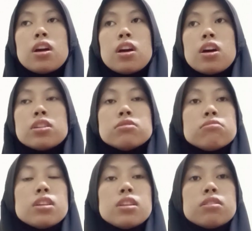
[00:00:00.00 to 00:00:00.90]
uh
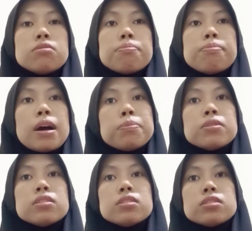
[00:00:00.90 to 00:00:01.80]
in the
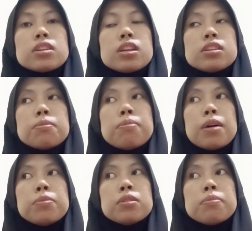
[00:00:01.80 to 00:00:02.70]
bubble
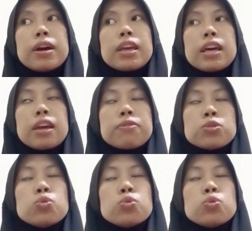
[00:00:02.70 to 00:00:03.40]
by R.F.